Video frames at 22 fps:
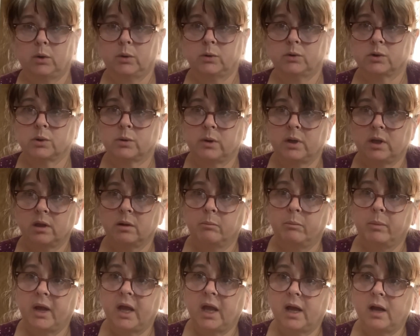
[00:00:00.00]
doing the
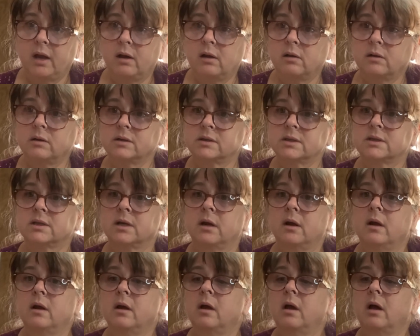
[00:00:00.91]
bales,
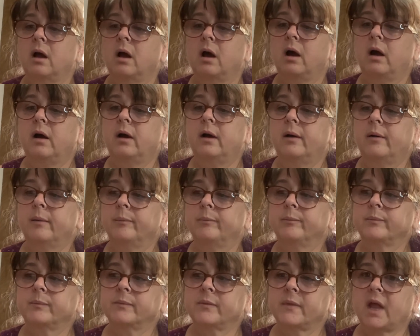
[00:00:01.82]

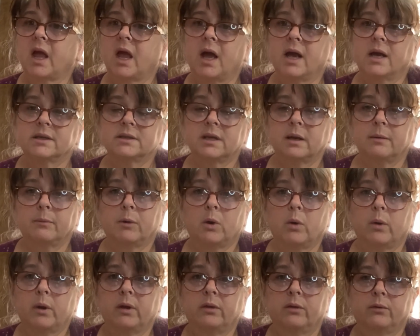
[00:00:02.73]
as I'm
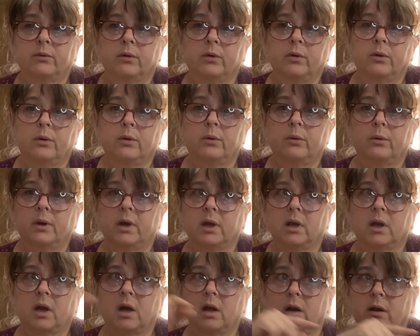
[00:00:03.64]
going through
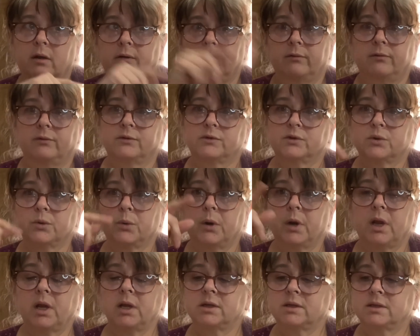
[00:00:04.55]
and kind of
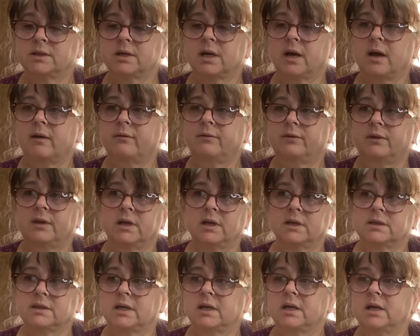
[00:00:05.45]
sorting stuff,
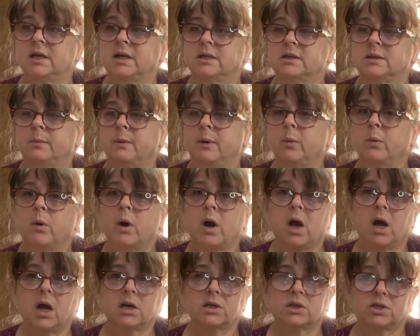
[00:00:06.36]
things that need to be
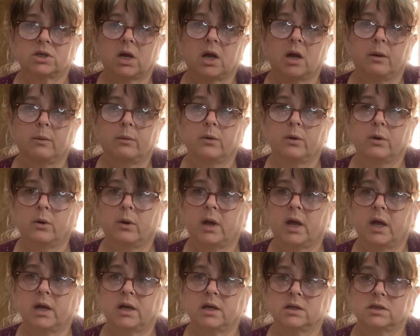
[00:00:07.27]
washed, I will go
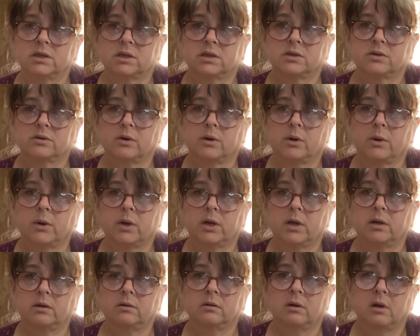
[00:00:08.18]
ahead and just throw
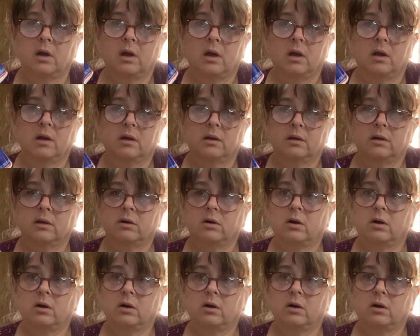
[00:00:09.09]
on a little